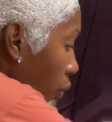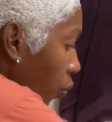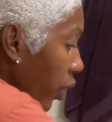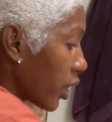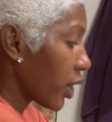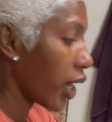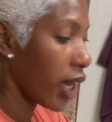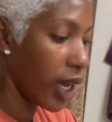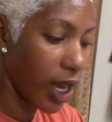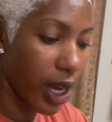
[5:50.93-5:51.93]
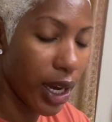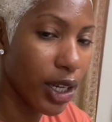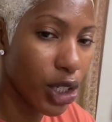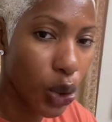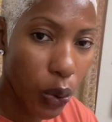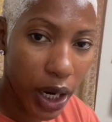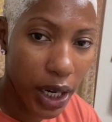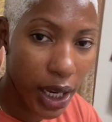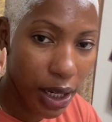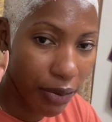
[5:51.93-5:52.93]
with a
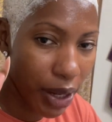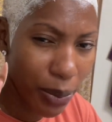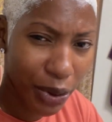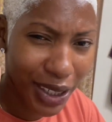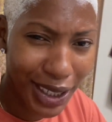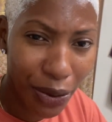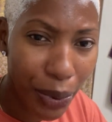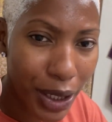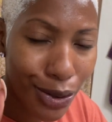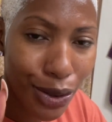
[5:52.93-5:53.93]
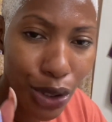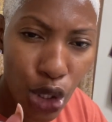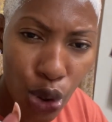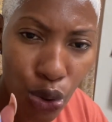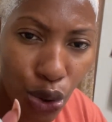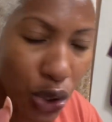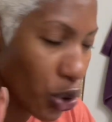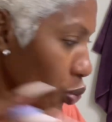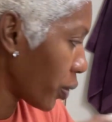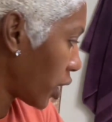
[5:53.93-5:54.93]
20 developer because I don't want to do
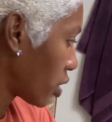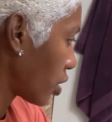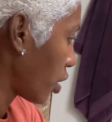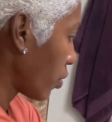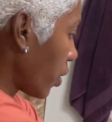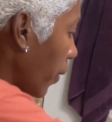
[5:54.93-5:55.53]
too much, you know?